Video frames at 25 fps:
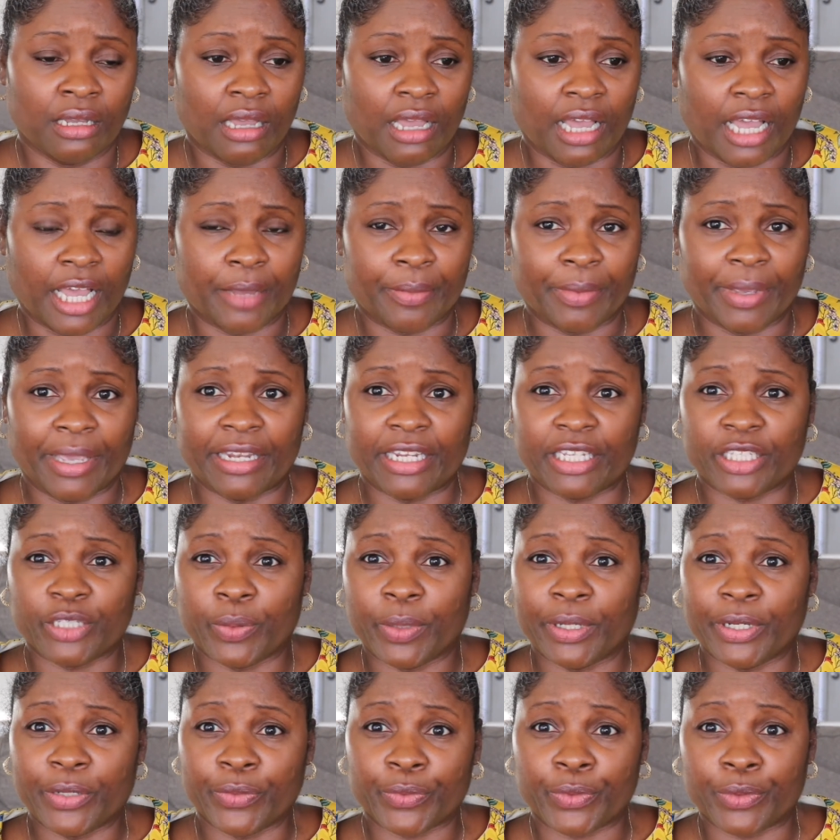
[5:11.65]

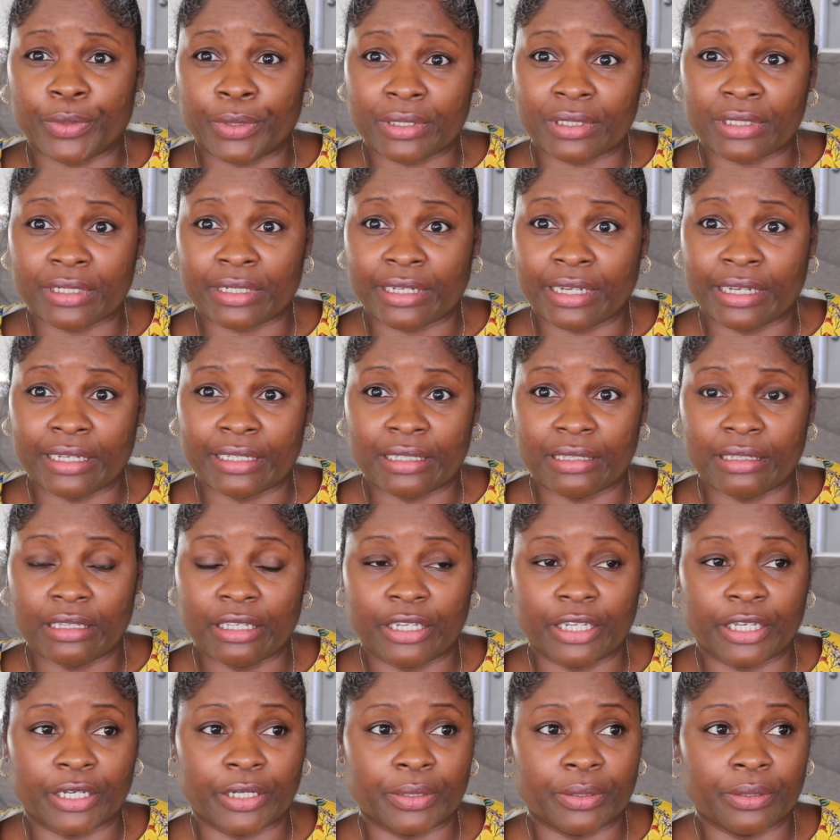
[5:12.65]
80-20 rule is a good, you
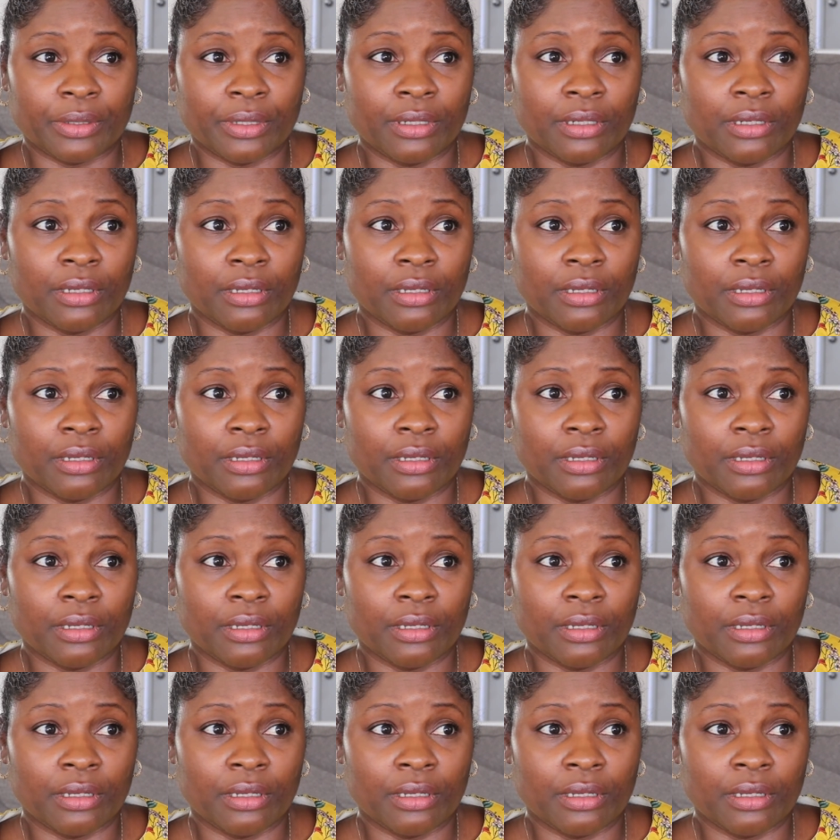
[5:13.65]
know,